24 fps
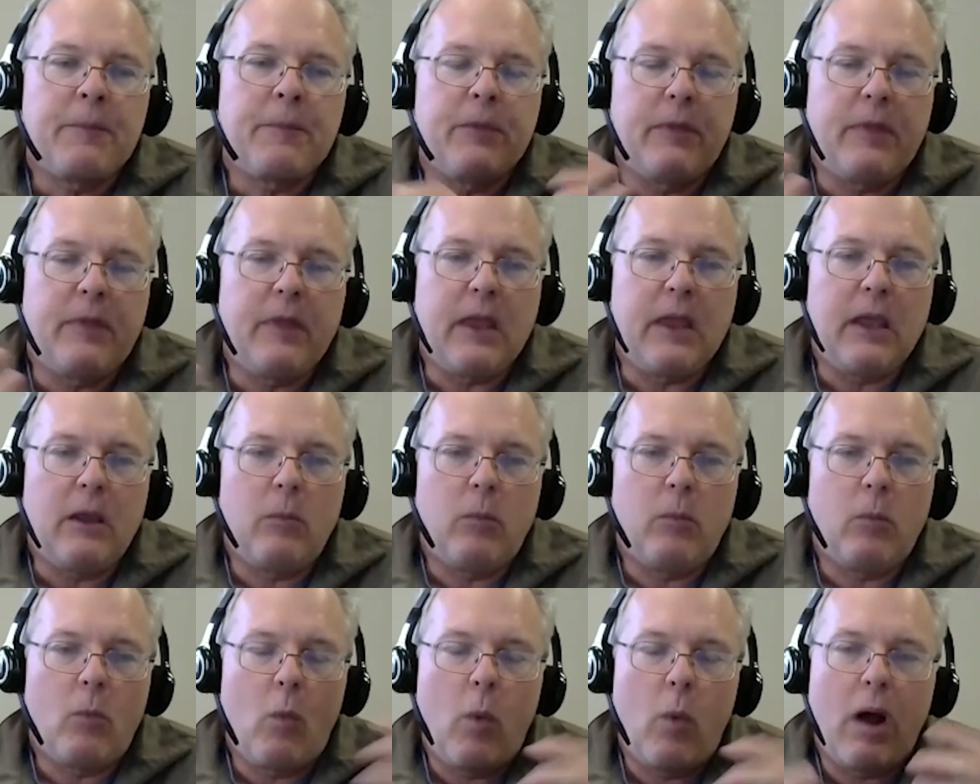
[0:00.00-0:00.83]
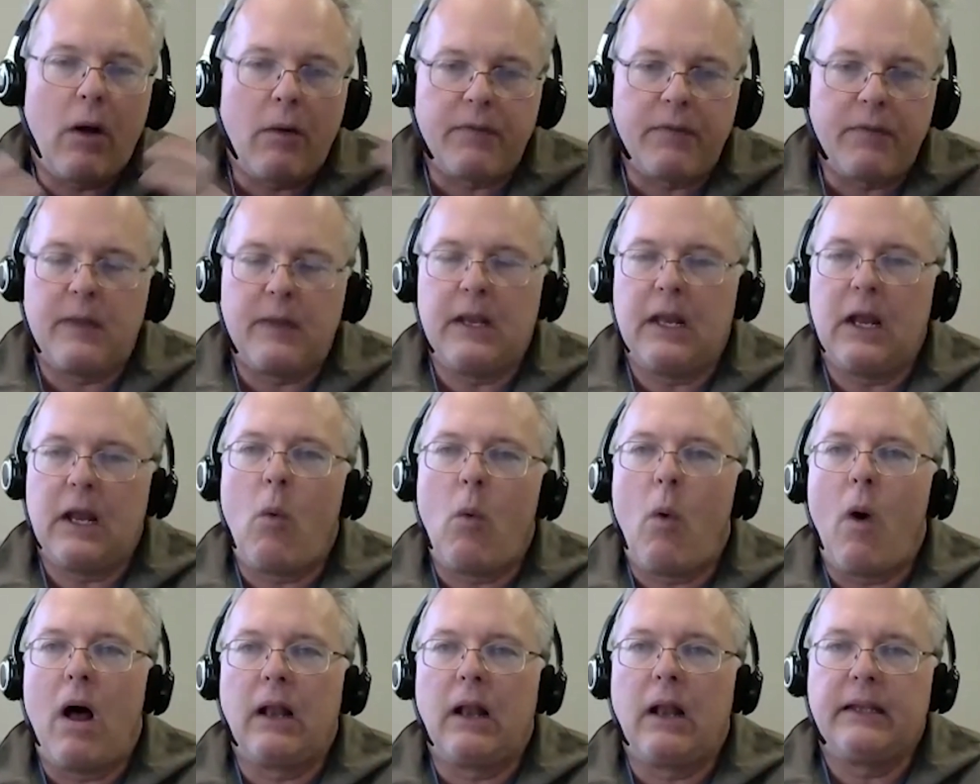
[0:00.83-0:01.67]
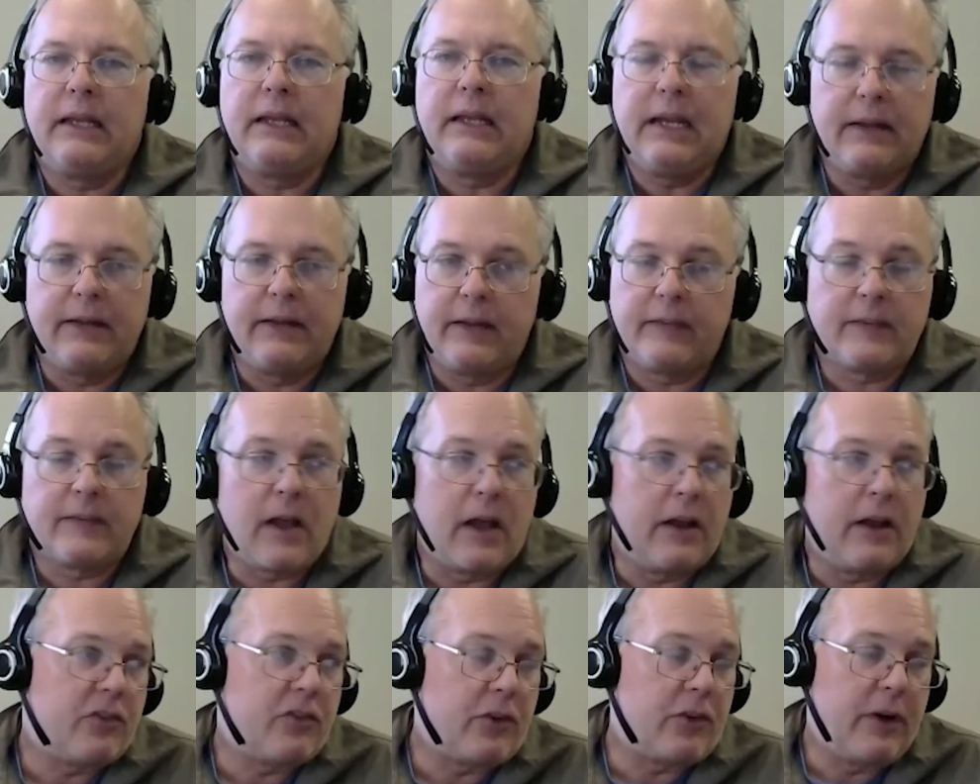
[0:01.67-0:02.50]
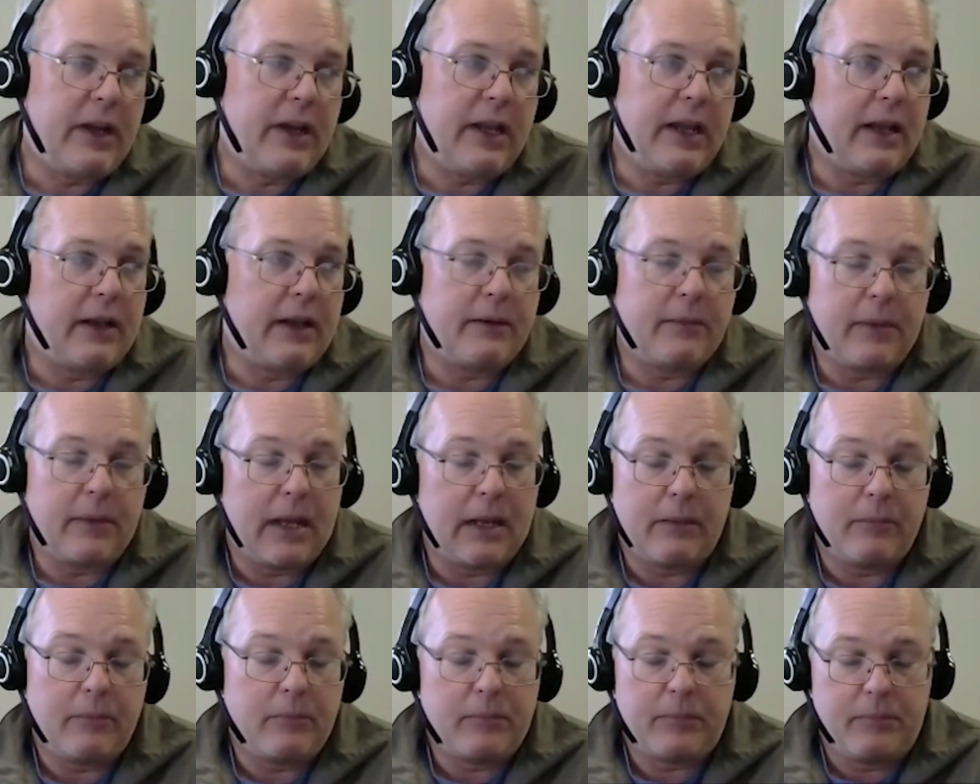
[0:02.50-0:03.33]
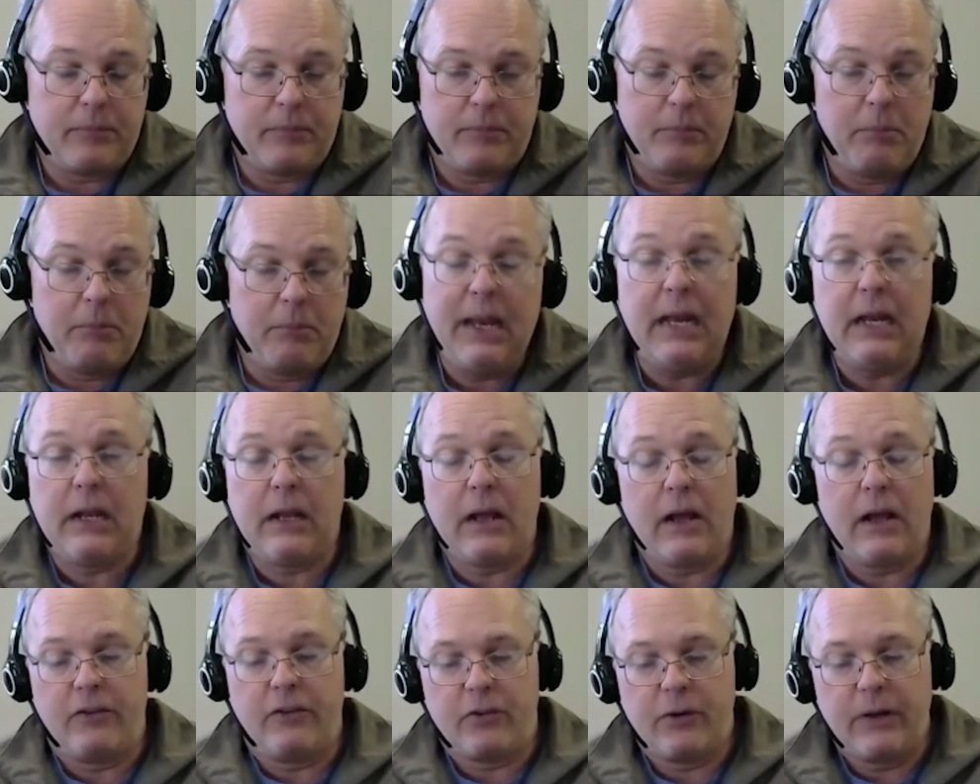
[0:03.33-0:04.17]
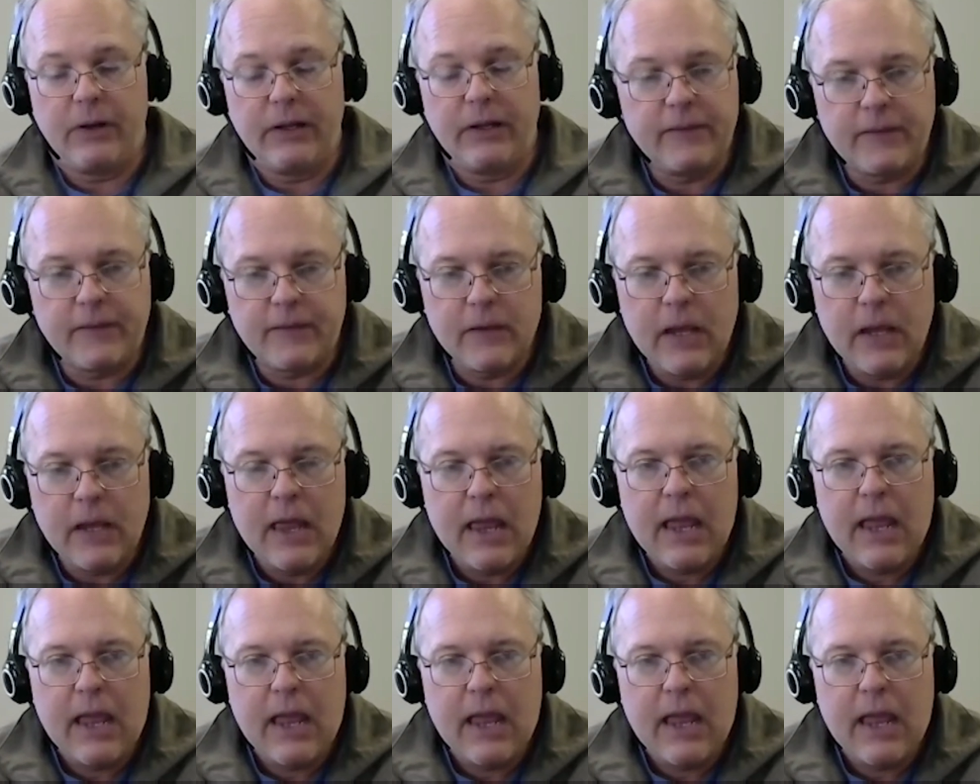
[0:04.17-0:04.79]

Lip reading: the wealth inequality in this country and in many countries,